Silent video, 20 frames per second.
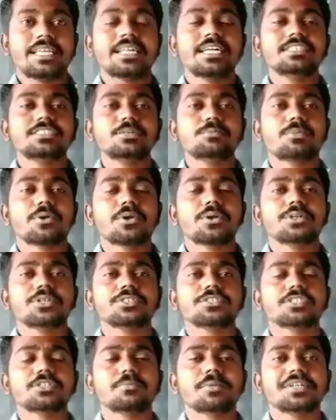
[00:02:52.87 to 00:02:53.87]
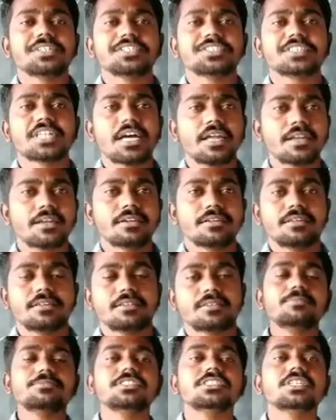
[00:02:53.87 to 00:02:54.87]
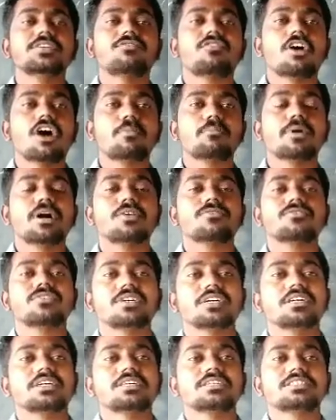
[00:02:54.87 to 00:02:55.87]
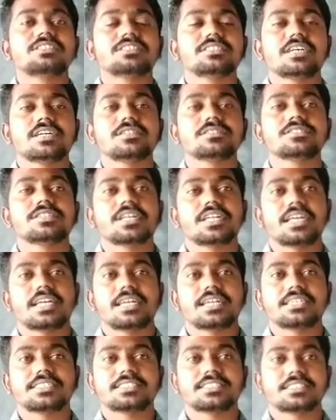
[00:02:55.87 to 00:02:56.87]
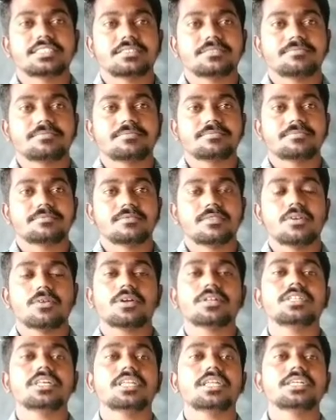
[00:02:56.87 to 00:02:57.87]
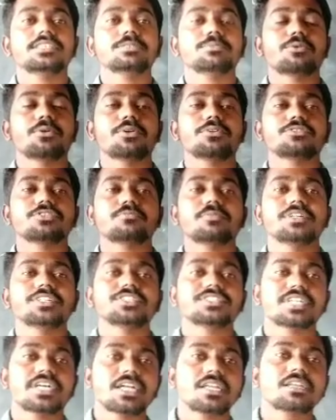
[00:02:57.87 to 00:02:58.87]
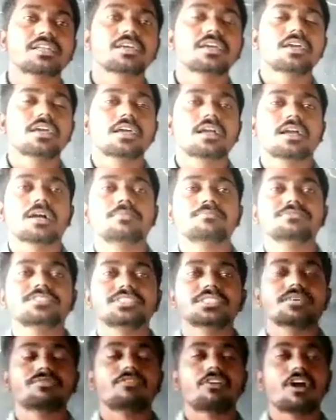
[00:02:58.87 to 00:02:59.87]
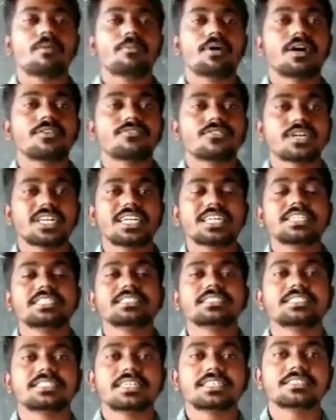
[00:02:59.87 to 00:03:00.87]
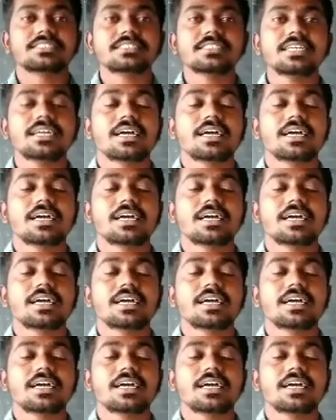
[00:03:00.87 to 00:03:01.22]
energy produced by the sun comes in the form of sun's rays. Okay, the energy produced by the sun comes in the form of sun's